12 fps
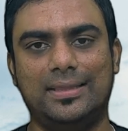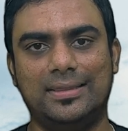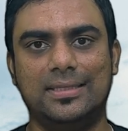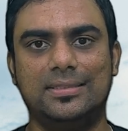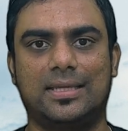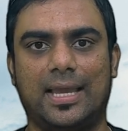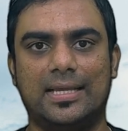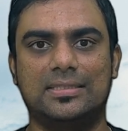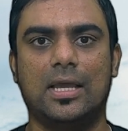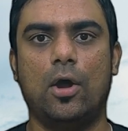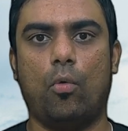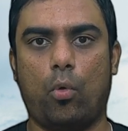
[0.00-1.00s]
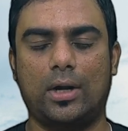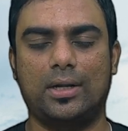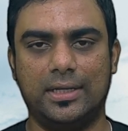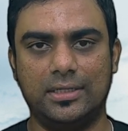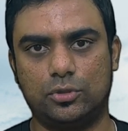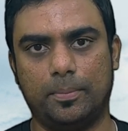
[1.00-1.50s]
In this case, what
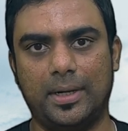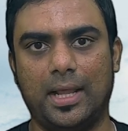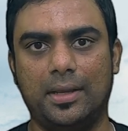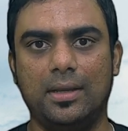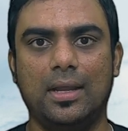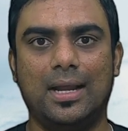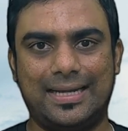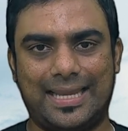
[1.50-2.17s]
needs to be done?